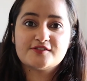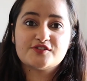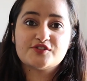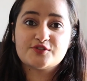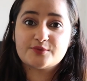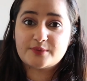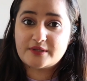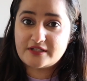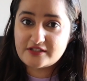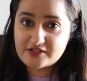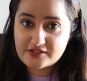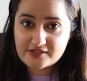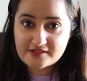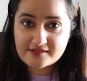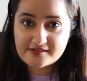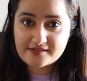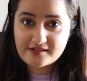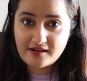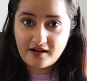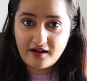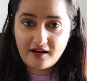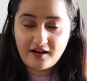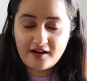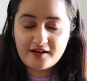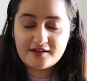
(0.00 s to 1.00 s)

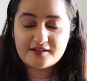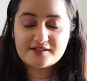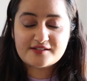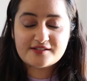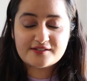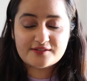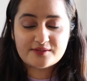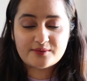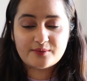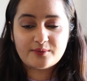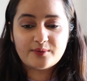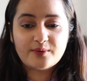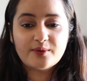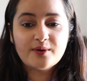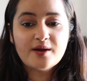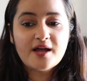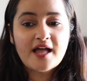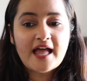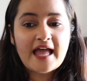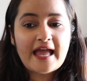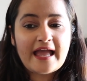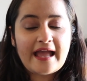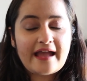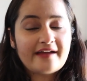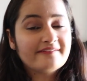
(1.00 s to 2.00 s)
situations are, so
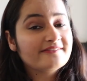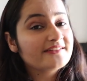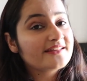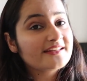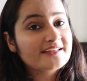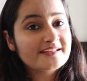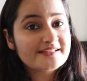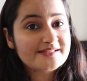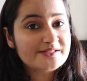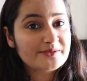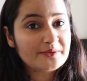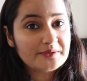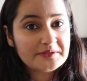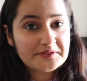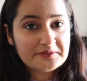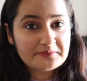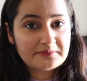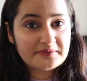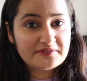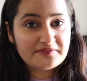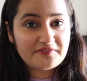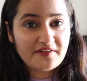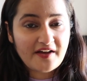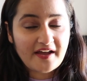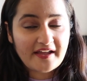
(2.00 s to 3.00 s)
everything is going
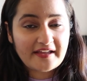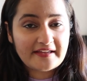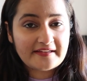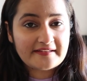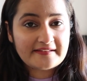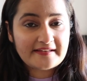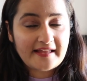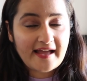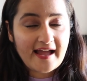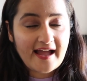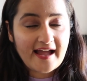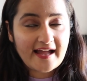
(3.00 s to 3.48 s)
to be fine.